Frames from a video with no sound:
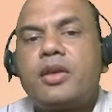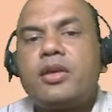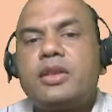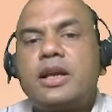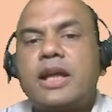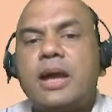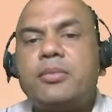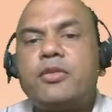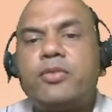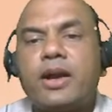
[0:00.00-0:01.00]
The
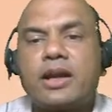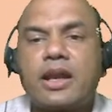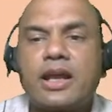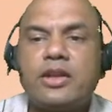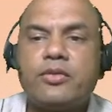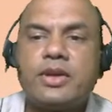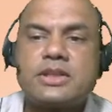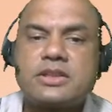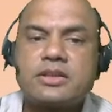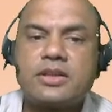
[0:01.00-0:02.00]
type of factoring in
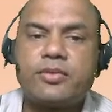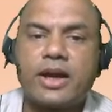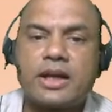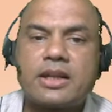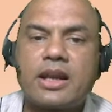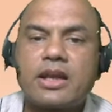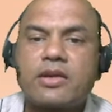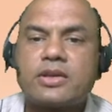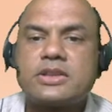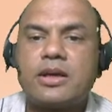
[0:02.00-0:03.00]
which the factor
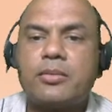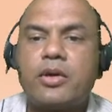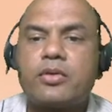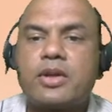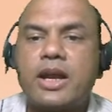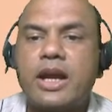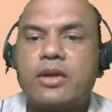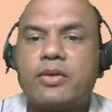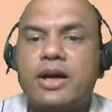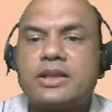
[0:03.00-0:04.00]
recovers the amount
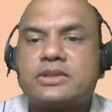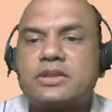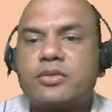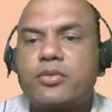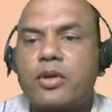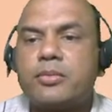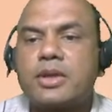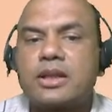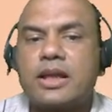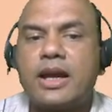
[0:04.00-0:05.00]
advanced from
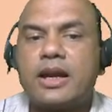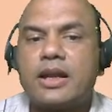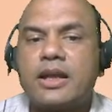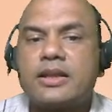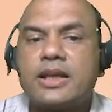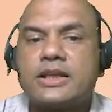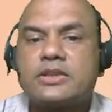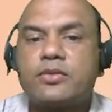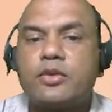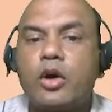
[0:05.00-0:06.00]
the client in case
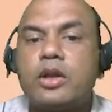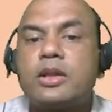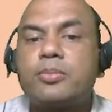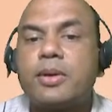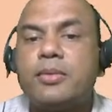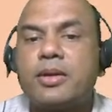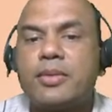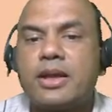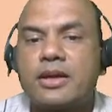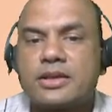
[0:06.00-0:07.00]
of non-payment
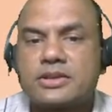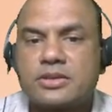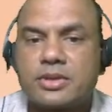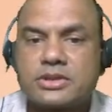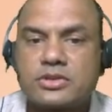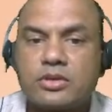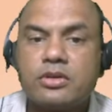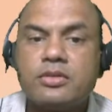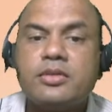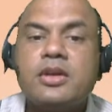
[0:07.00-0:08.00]
by the customer.
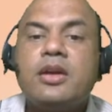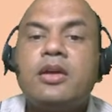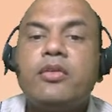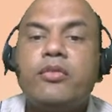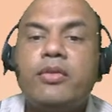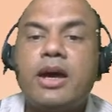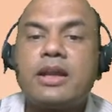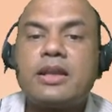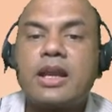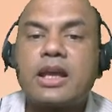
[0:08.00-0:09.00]
So, where
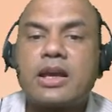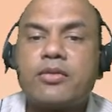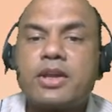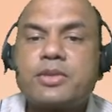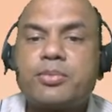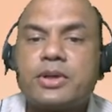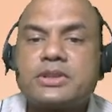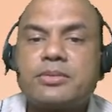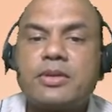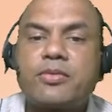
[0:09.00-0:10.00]
the recovery is
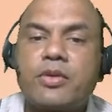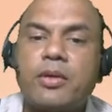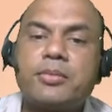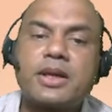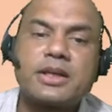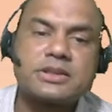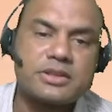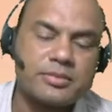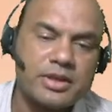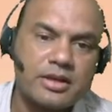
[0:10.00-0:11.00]
possible from the
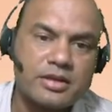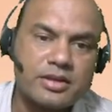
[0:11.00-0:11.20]
customer.